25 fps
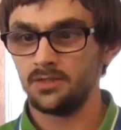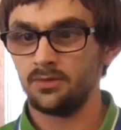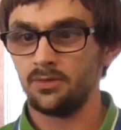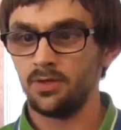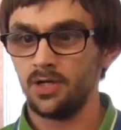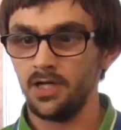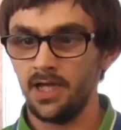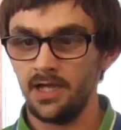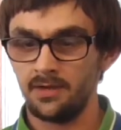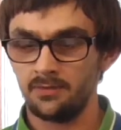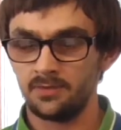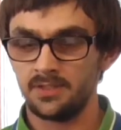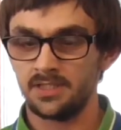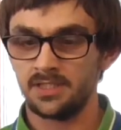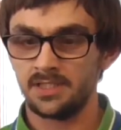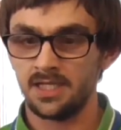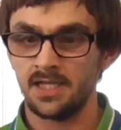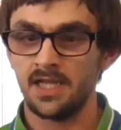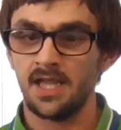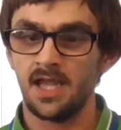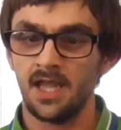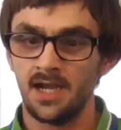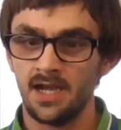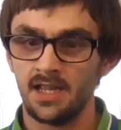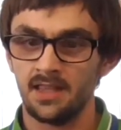though I would
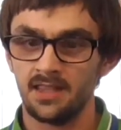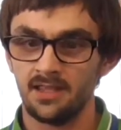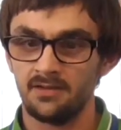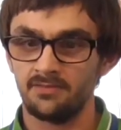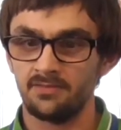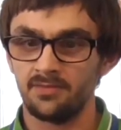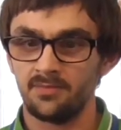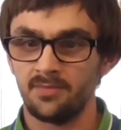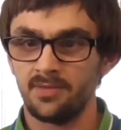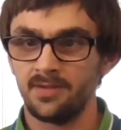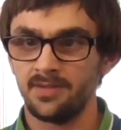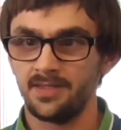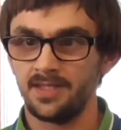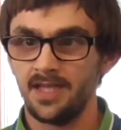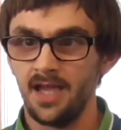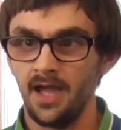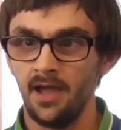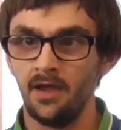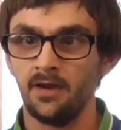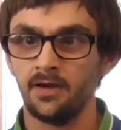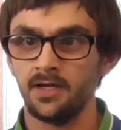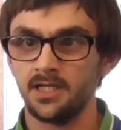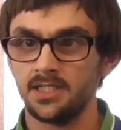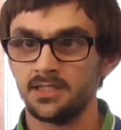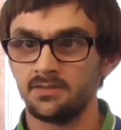say anything from about the
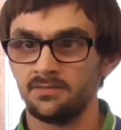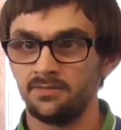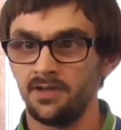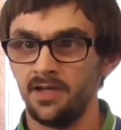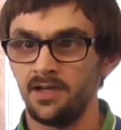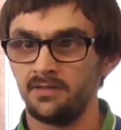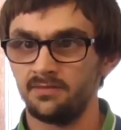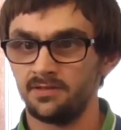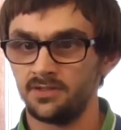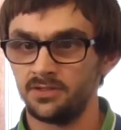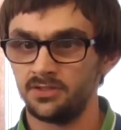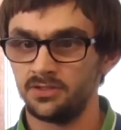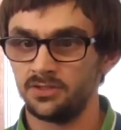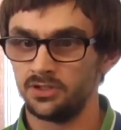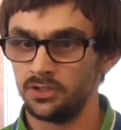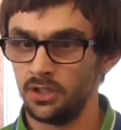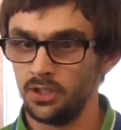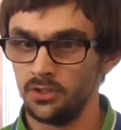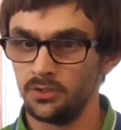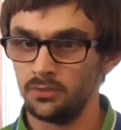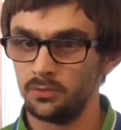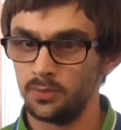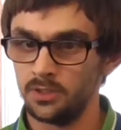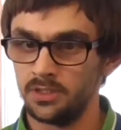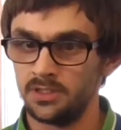RX 500
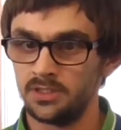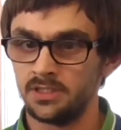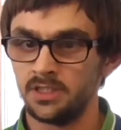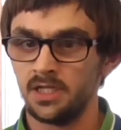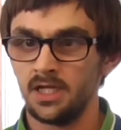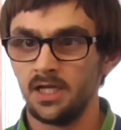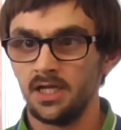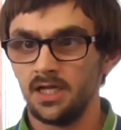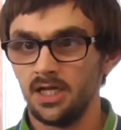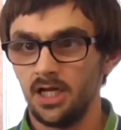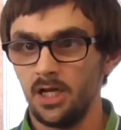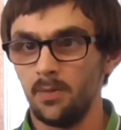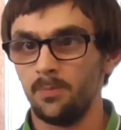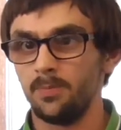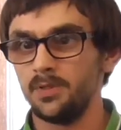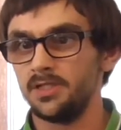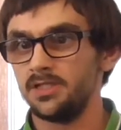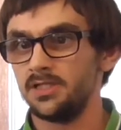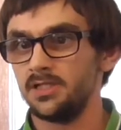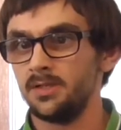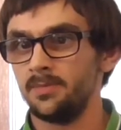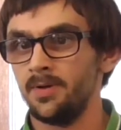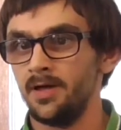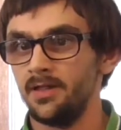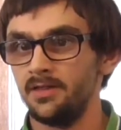onwards up
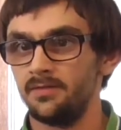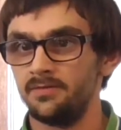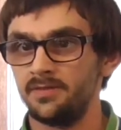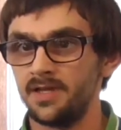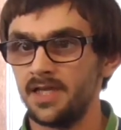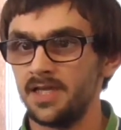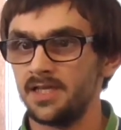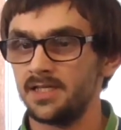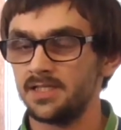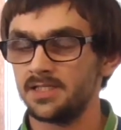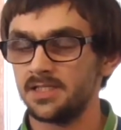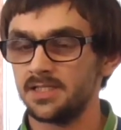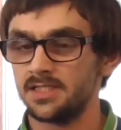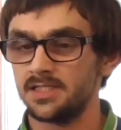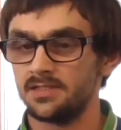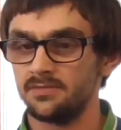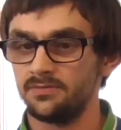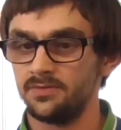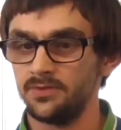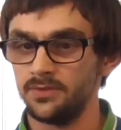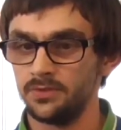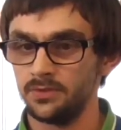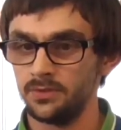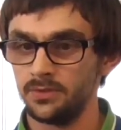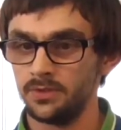until about the Vega
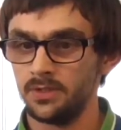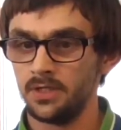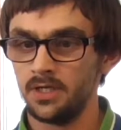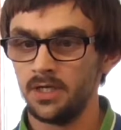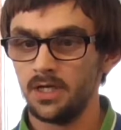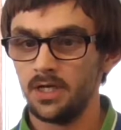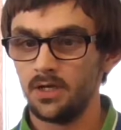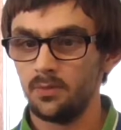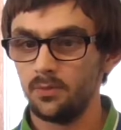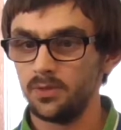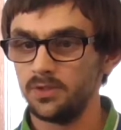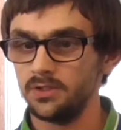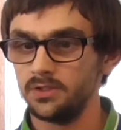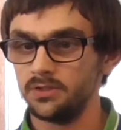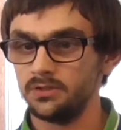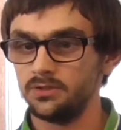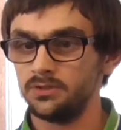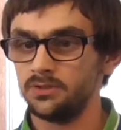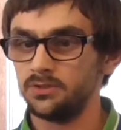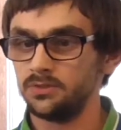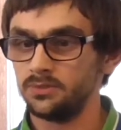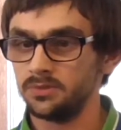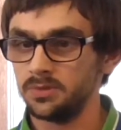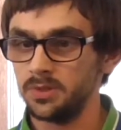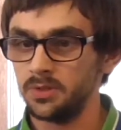64 will do
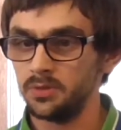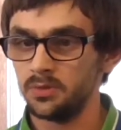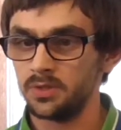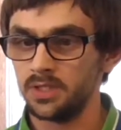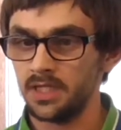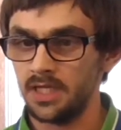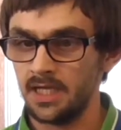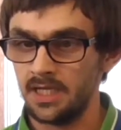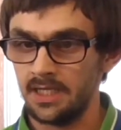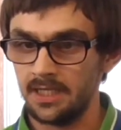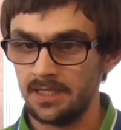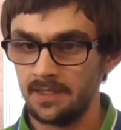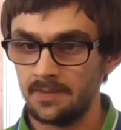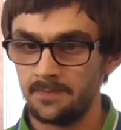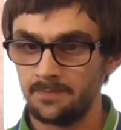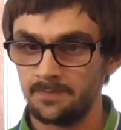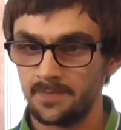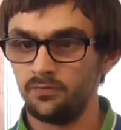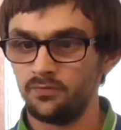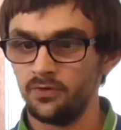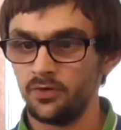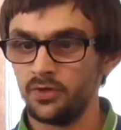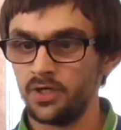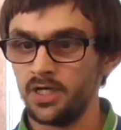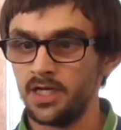you okay
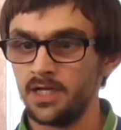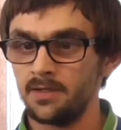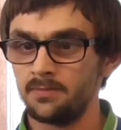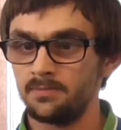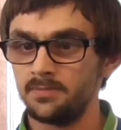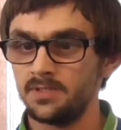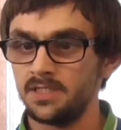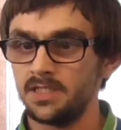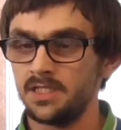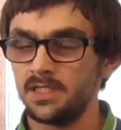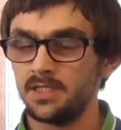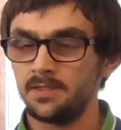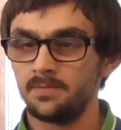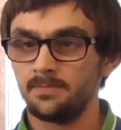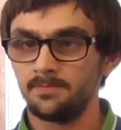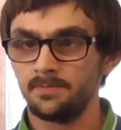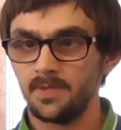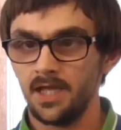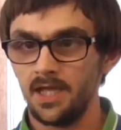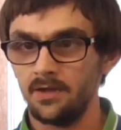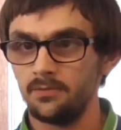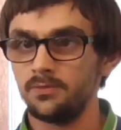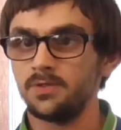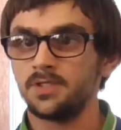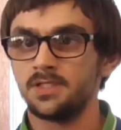for AMD,
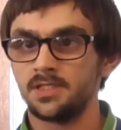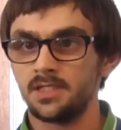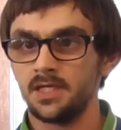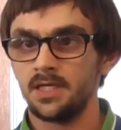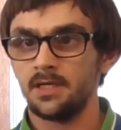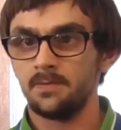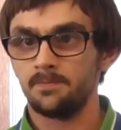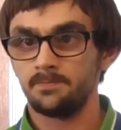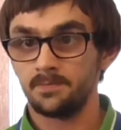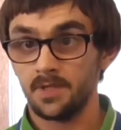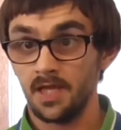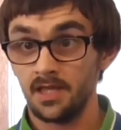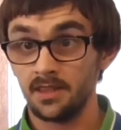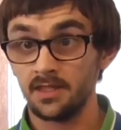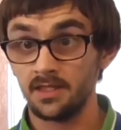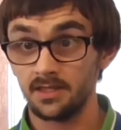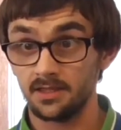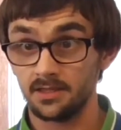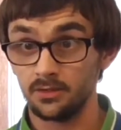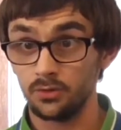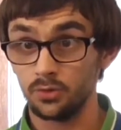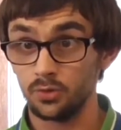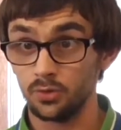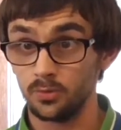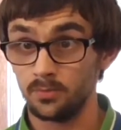I would say. I think
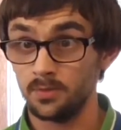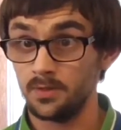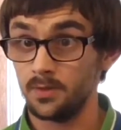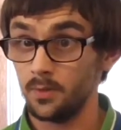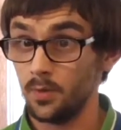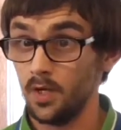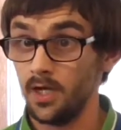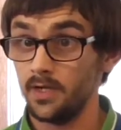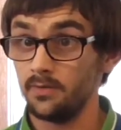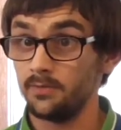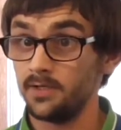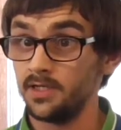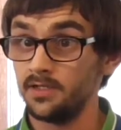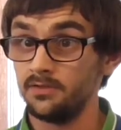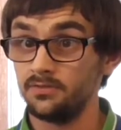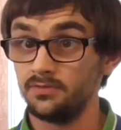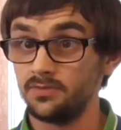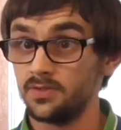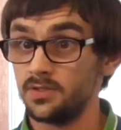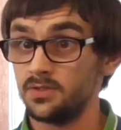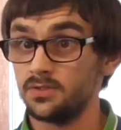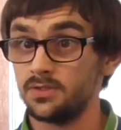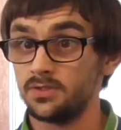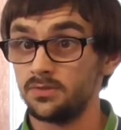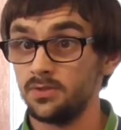those would be quite well
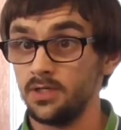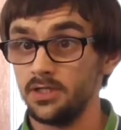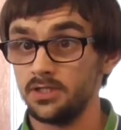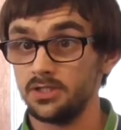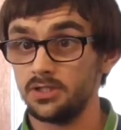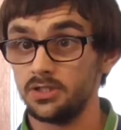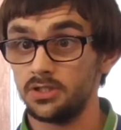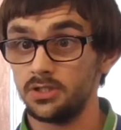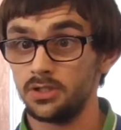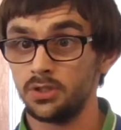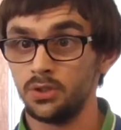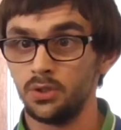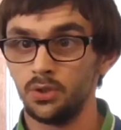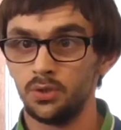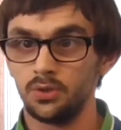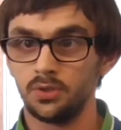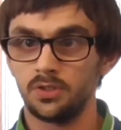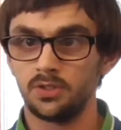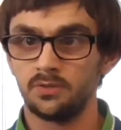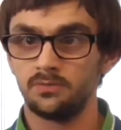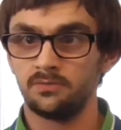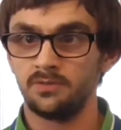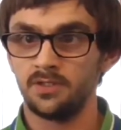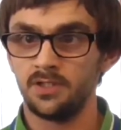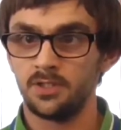for you to actually record
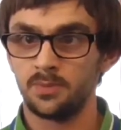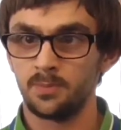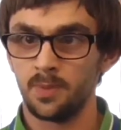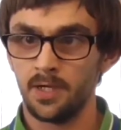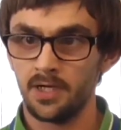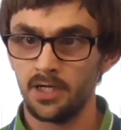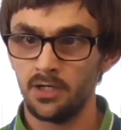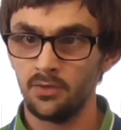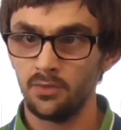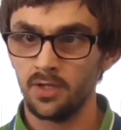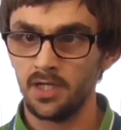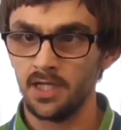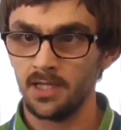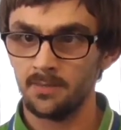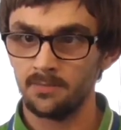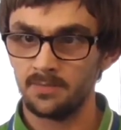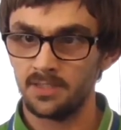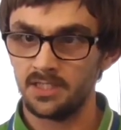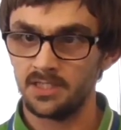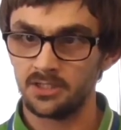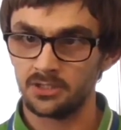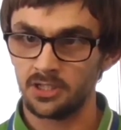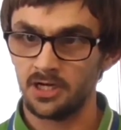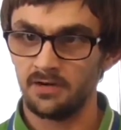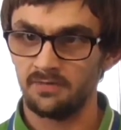some videos. But I know
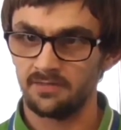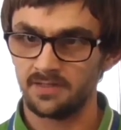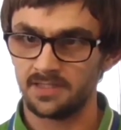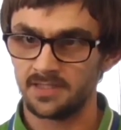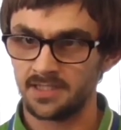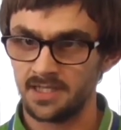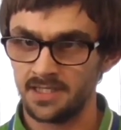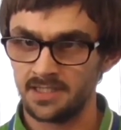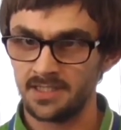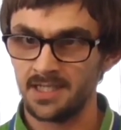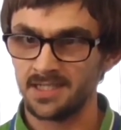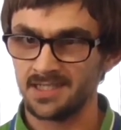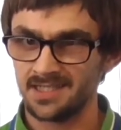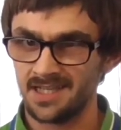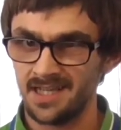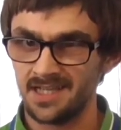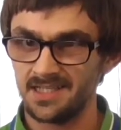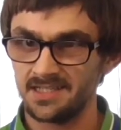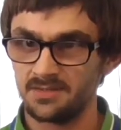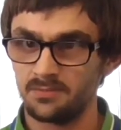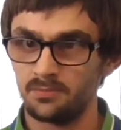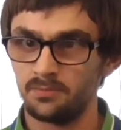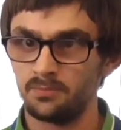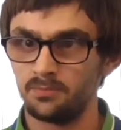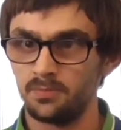AMD's graphics cards are starting
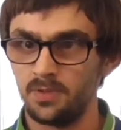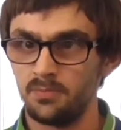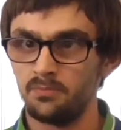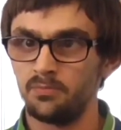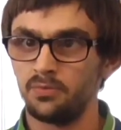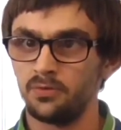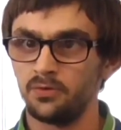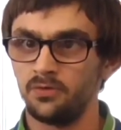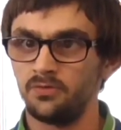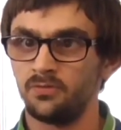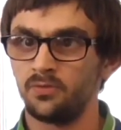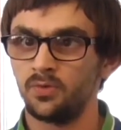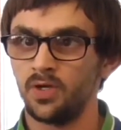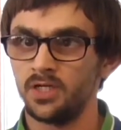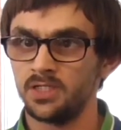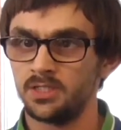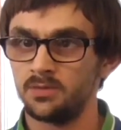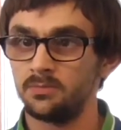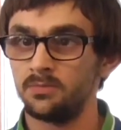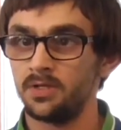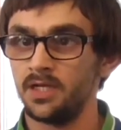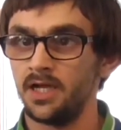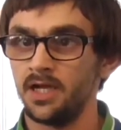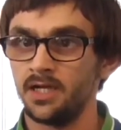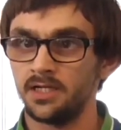to improve quite a
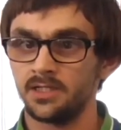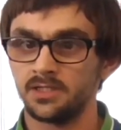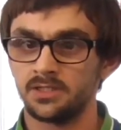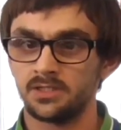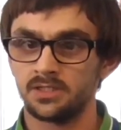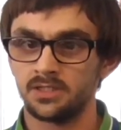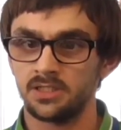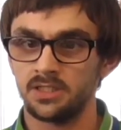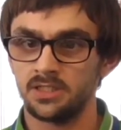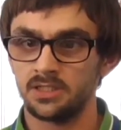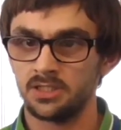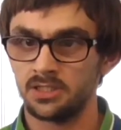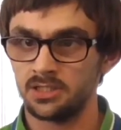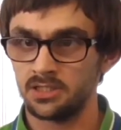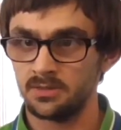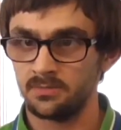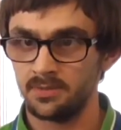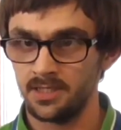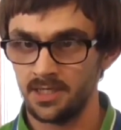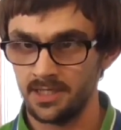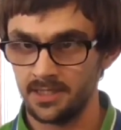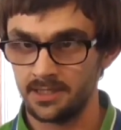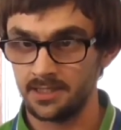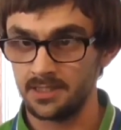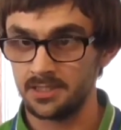bit, actually, just a
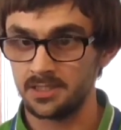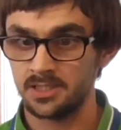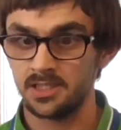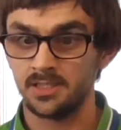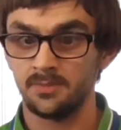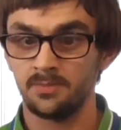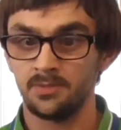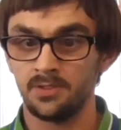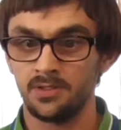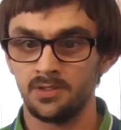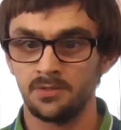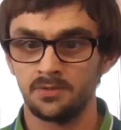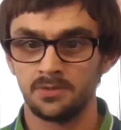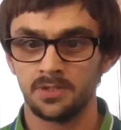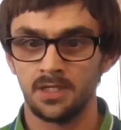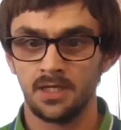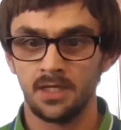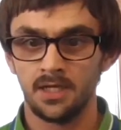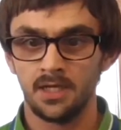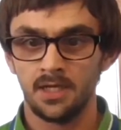bit like their CPUs.